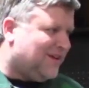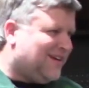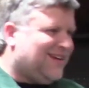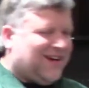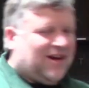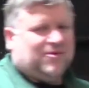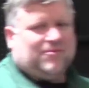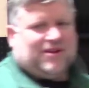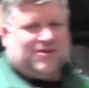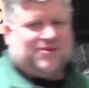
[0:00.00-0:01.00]
I wouldn't be
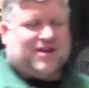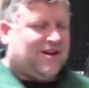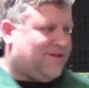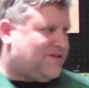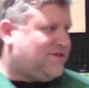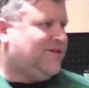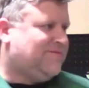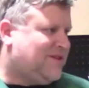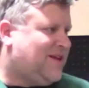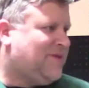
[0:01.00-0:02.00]
able to do that on the stream, so
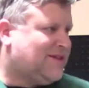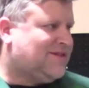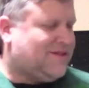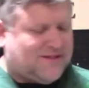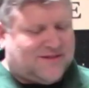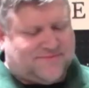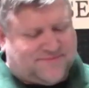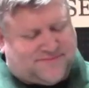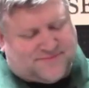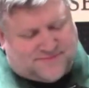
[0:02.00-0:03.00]
that makes sense.
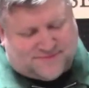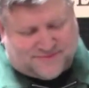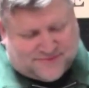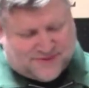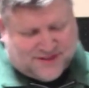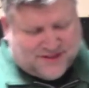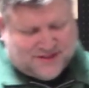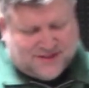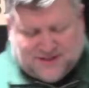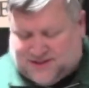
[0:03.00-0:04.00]

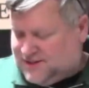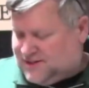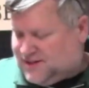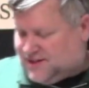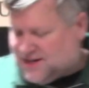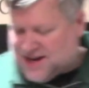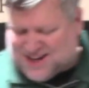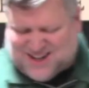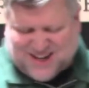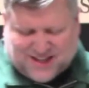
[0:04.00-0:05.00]
I can
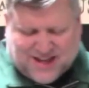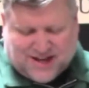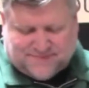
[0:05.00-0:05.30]
dig that.